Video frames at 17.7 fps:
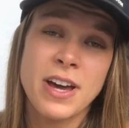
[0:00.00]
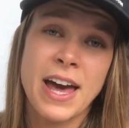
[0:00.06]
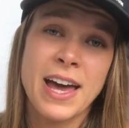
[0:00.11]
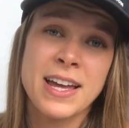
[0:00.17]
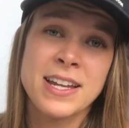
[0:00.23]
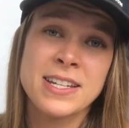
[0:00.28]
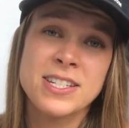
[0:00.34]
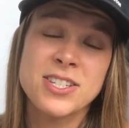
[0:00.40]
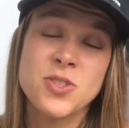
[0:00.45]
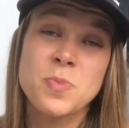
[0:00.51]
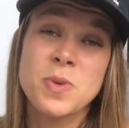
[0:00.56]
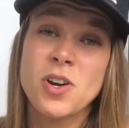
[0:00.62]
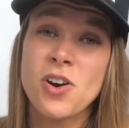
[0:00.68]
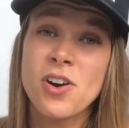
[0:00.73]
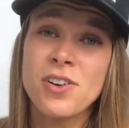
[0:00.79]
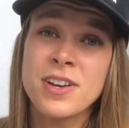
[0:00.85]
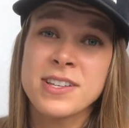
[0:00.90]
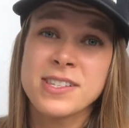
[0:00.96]
And to be
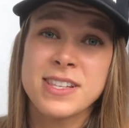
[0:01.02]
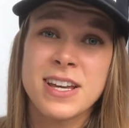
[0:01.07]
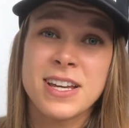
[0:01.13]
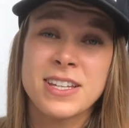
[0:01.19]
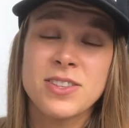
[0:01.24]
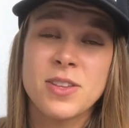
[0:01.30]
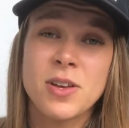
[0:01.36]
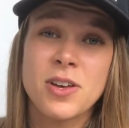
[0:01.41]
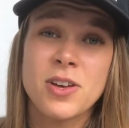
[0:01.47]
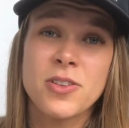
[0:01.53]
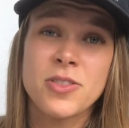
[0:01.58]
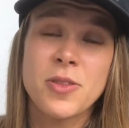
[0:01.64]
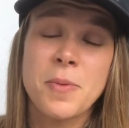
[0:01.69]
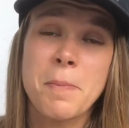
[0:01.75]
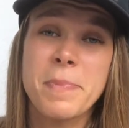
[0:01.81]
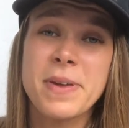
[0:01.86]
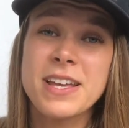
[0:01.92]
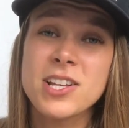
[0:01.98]
honest, like the
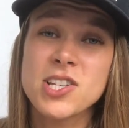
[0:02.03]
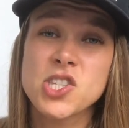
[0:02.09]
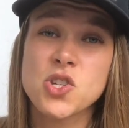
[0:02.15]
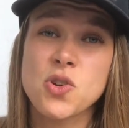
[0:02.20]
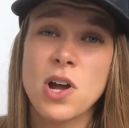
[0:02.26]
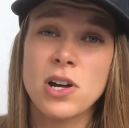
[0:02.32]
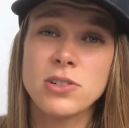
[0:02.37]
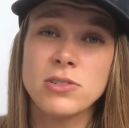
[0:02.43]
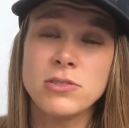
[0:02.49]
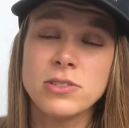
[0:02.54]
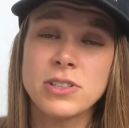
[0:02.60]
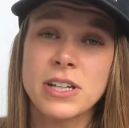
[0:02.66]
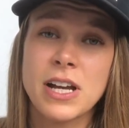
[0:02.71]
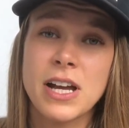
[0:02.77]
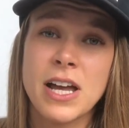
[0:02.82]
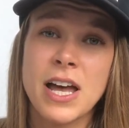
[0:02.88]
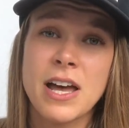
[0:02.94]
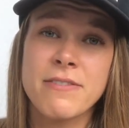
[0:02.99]
biggest struggle that
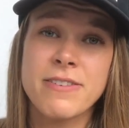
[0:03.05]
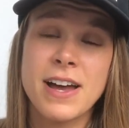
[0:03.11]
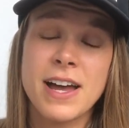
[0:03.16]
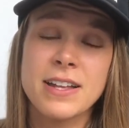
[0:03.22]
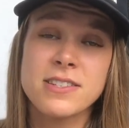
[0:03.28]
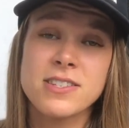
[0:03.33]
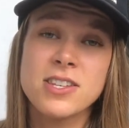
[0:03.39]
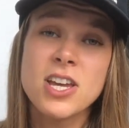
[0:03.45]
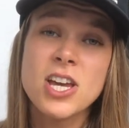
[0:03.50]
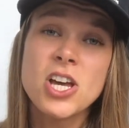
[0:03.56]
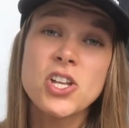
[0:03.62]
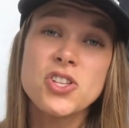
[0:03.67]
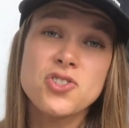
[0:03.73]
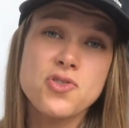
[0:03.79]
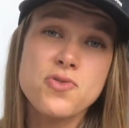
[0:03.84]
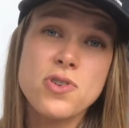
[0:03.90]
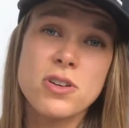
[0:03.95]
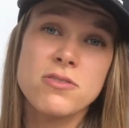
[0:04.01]
I have had
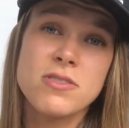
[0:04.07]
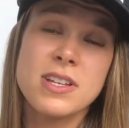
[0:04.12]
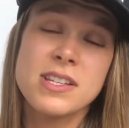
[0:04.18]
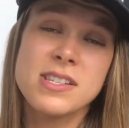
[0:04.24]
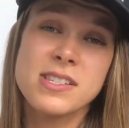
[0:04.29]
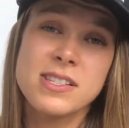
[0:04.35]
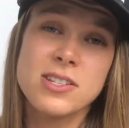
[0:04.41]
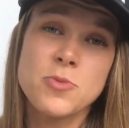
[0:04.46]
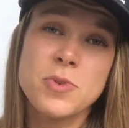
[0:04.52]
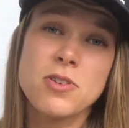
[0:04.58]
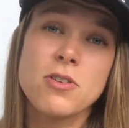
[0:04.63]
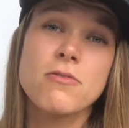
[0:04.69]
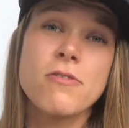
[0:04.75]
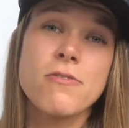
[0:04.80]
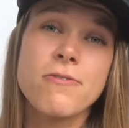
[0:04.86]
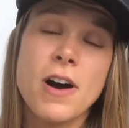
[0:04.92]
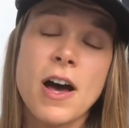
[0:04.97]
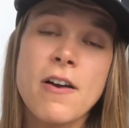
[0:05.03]
throughout these little bit
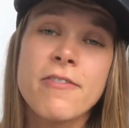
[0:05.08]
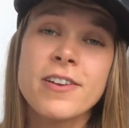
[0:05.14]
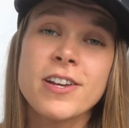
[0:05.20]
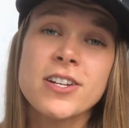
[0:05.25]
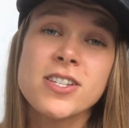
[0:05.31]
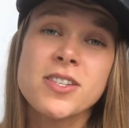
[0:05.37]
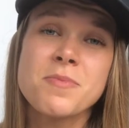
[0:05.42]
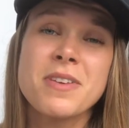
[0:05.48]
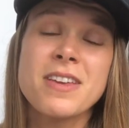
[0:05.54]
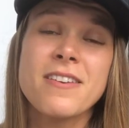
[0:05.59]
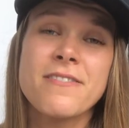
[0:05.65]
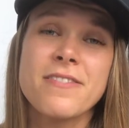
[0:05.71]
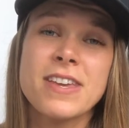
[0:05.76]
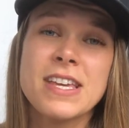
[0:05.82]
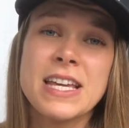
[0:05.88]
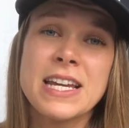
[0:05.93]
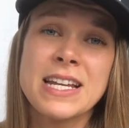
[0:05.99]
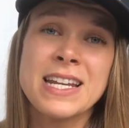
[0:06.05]
over 5 years being
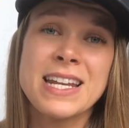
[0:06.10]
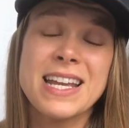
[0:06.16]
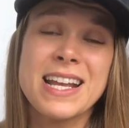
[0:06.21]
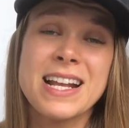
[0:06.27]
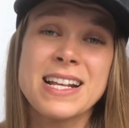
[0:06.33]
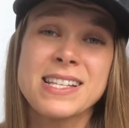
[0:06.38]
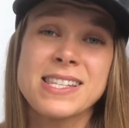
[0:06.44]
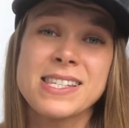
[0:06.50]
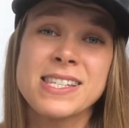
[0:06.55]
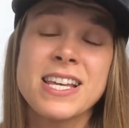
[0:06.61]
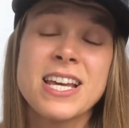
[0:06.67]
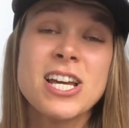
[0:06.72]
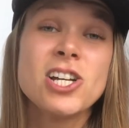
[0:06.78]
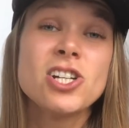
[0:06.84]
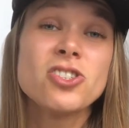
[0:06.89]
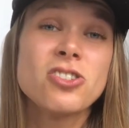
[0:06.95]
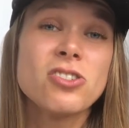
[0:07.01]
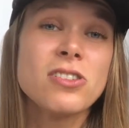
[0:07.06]
vegan is
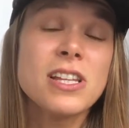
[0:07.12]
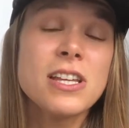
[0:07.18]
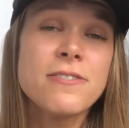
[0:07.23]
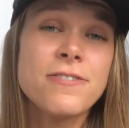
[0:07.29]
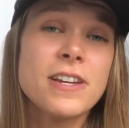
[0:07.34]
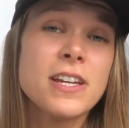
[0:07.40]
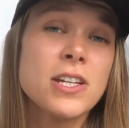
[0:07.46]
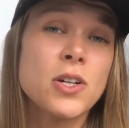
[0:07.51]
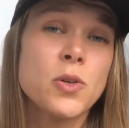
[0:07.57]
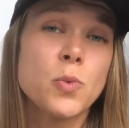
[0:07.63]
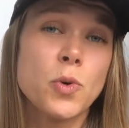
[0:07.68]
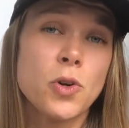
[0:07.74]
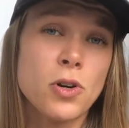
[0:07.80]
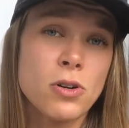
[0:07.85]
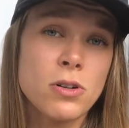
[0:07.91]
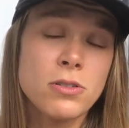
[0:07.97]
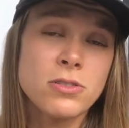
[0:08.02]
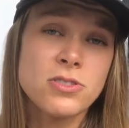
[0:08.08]
to live in a
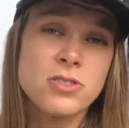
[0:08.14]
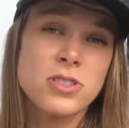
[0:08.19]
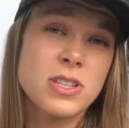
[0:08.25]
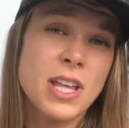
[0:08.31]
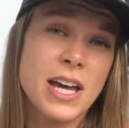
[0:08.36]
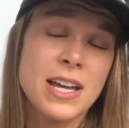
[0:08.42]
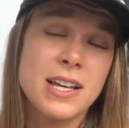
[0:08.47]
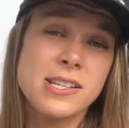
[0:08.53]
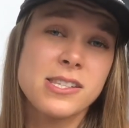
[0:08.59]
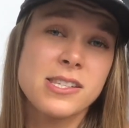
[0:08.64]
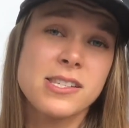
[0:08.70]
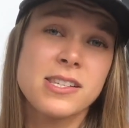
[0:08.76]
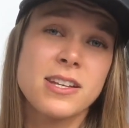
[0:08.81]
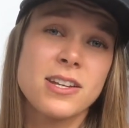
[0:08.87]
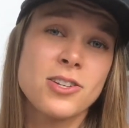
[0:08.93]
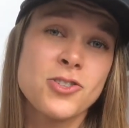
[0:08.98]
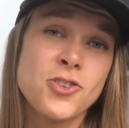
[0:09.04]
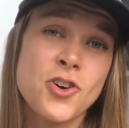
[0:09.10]
world that is
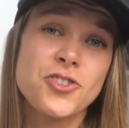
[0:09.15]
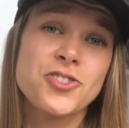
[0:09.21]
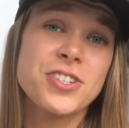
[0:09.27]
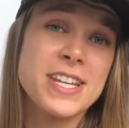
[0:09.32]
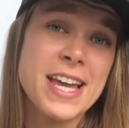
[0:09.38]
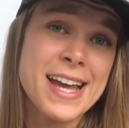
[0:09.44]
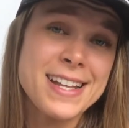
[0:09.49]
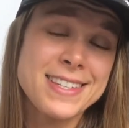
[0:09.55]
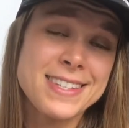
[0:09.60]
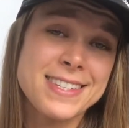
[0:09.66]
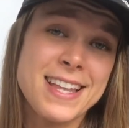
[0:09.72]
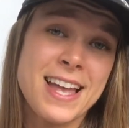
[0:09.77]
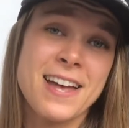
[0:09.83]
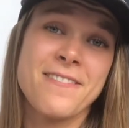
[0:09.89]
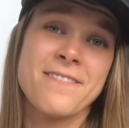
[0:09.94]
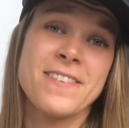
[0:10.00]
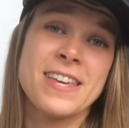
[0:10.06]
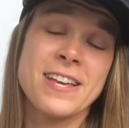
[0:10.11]
not yet
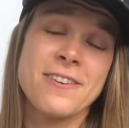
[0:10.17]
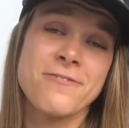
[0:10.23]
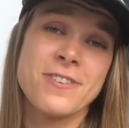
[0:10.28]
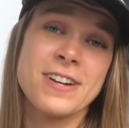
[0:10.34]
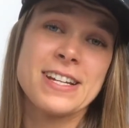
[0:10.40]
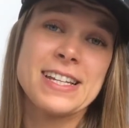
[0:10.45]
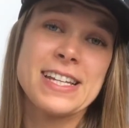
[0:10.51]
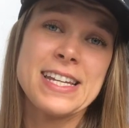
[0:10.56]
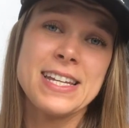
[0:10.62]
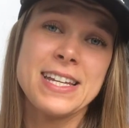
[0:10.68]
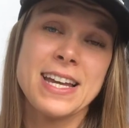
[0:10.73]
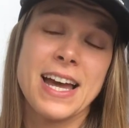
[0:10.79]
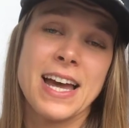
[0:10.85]
that vegan friendly.